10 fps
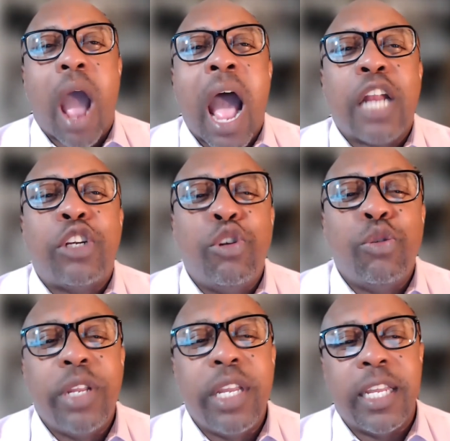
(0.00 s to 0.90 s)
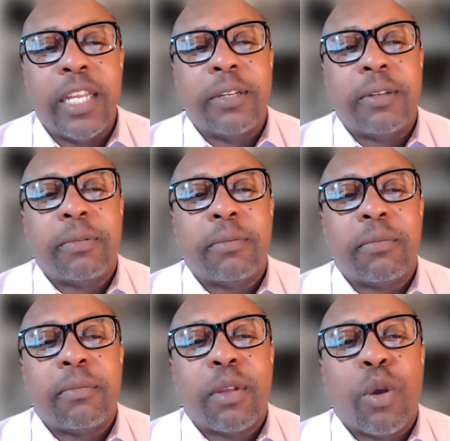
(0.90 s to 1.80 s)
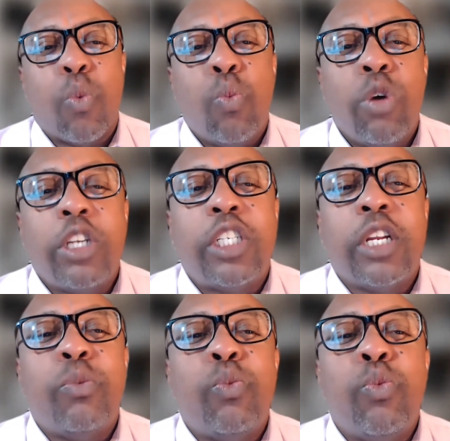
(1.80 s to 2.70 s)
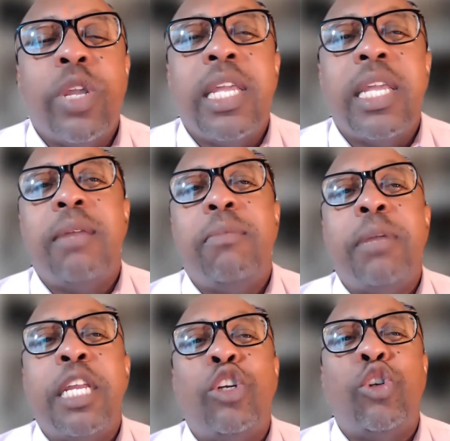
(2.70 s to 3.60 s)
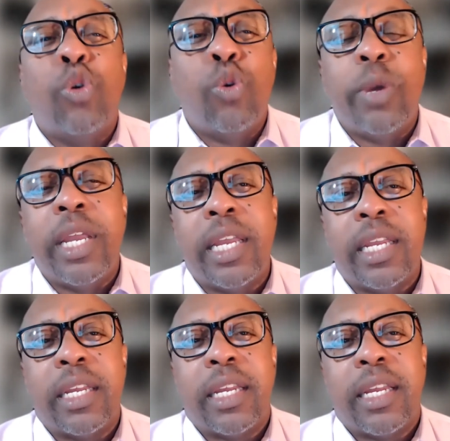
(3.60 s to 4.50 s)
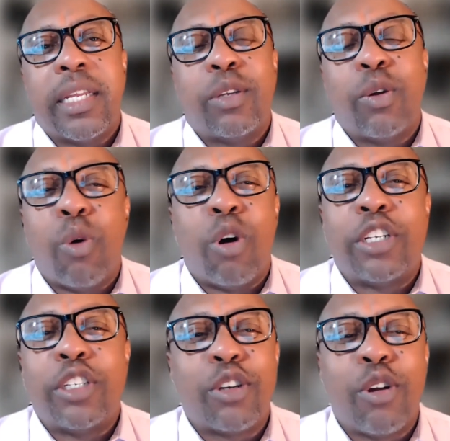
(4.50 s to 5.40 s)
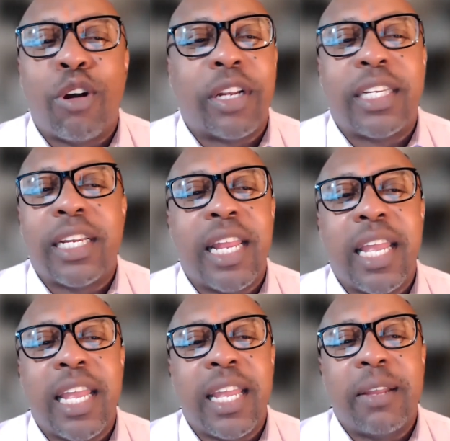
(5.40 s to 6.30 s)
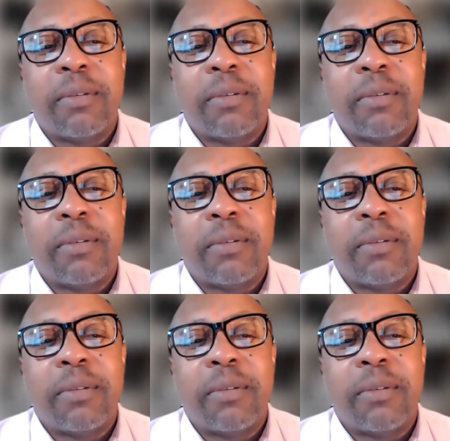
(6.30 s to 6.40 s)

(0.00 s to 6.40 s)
Our duty? What should we be doing towards God today?